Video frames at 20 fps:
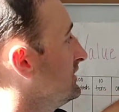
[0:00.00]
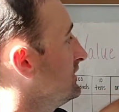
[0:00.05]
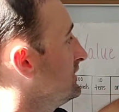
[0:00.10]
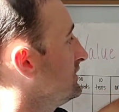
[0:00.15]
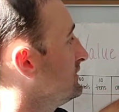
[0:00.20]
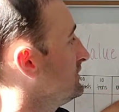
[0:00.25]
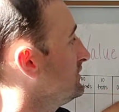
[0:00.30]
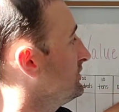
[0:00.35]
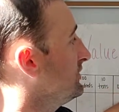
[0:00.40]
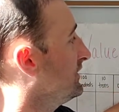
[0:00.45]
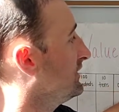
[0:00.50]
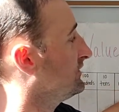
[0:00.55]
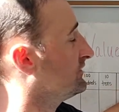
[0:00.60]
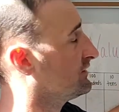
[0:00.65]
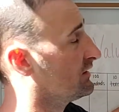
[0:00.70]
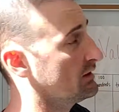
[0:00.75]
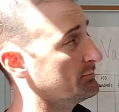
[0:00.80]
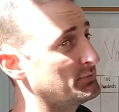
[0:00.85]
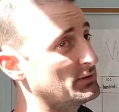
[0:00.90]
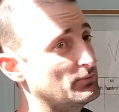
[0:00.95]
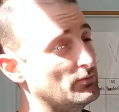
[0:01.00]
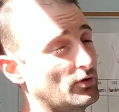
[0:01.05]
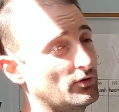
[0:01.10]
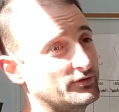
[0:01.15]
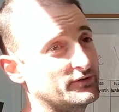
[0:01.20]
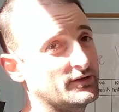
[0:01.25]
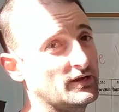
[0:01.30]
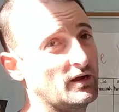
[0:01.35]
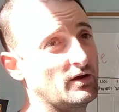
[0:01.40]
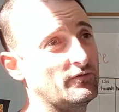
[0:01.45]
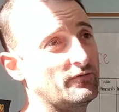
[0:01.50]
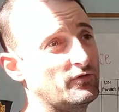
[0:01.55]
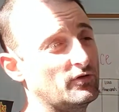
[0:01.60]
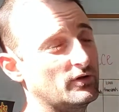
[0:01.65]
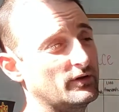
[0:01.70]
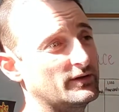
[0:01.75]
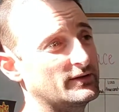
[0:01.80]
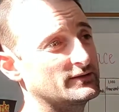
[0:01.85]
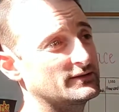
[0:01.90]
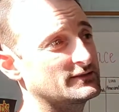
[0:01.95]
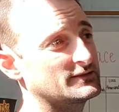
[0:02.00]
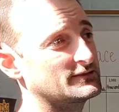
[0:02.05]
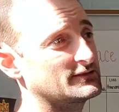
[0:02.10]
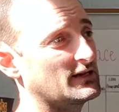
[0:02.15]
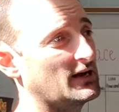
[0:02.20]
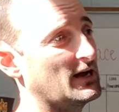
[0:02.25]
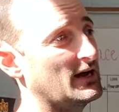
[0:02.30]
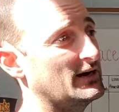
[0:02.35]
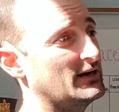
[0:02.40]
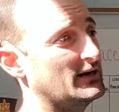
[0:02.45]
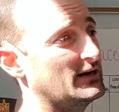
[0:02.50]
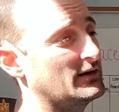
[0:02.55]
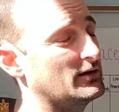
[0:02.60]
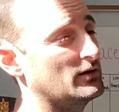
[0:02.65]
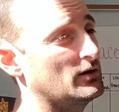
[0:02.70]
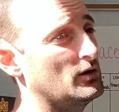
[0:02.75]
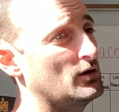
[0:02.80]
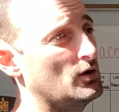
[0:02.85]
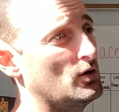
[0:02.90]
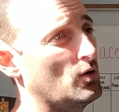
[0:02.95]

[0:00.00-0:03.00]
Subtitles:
do you think is going to be most helpful in deciding